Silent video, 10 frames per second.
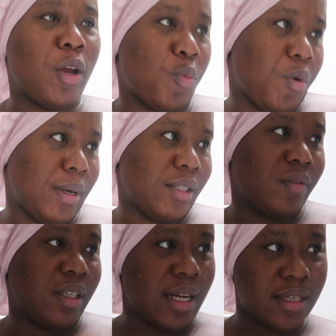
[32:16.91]
gonna pour
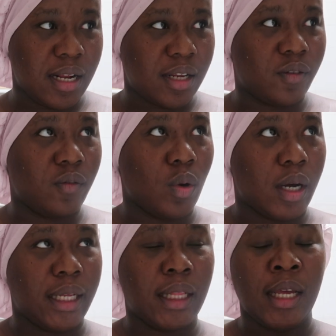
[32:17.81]
myself a nice glass of
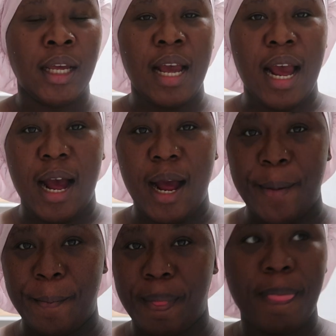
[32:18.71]
wine.
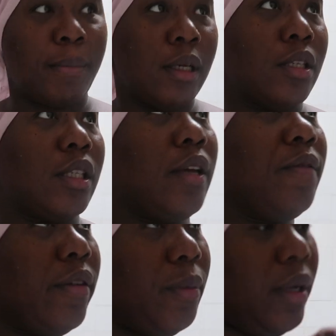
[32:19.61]
I'm gonna say a
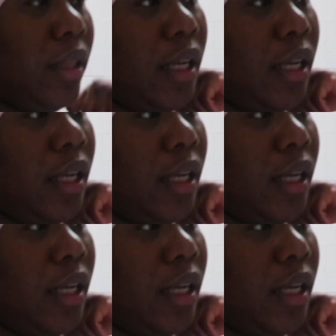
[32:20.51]
very big